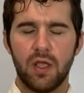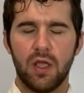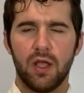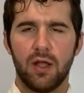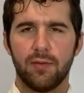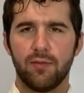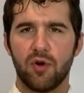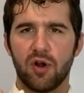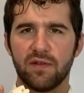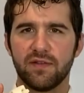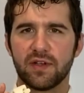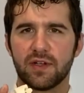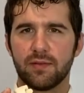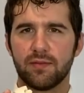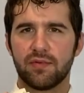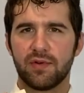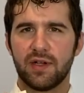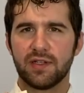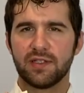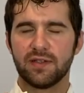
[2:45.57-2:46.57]
more of a
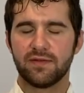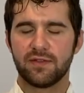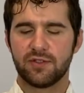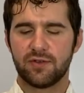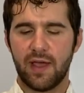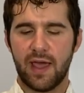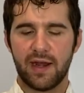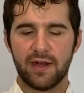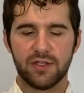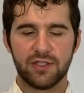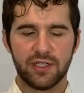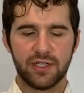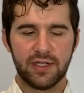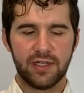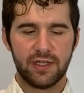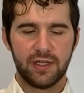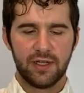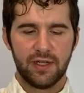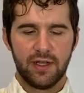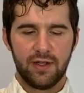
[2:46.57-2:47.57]
compressive strategy.
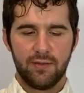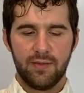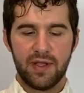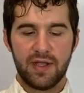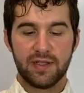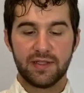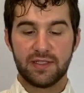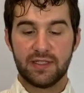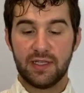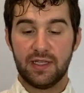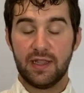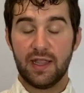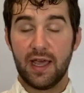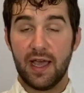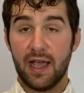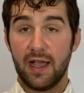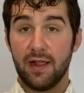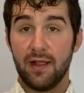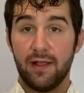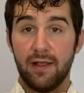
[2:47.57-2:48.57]
We can see
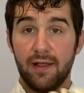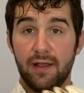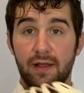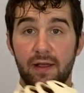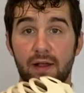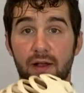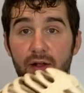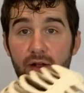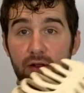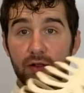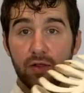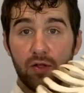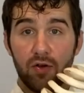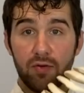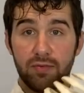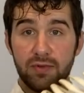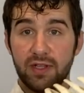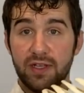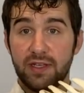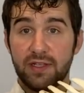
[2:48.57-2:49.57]
that
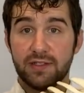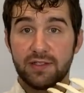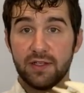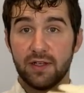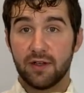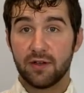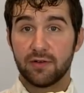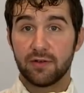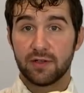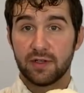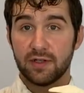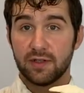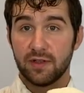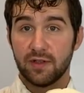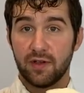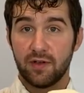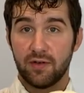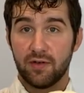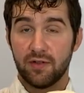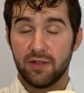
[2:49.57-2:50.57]
globally, so the
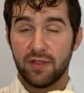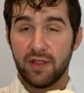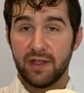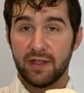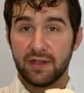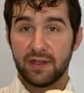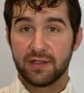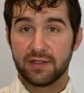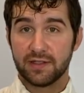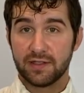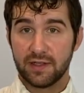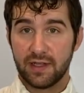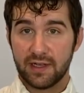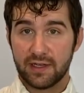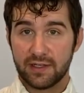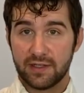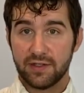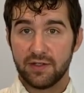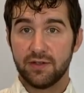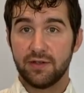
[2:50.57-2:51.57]
whole thing doesn't like
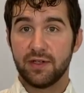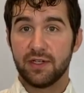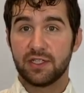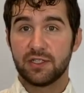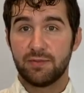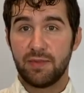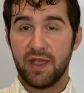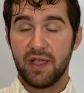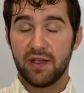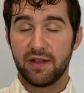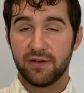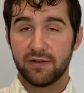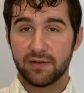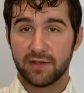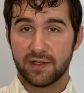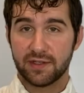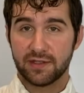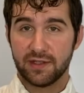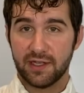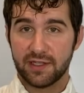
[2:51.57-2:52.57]
to expand or
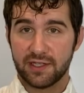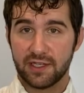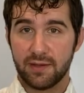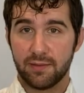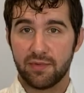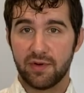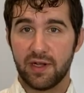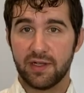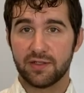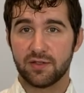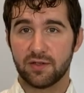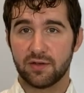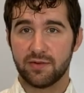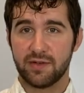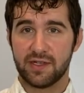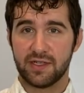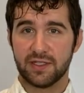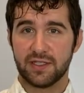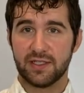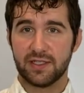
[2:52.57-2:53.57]
doesn't like to compress, or we
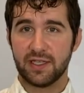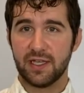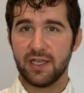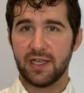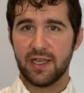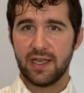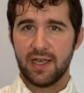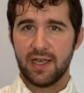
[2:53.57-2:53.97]
can see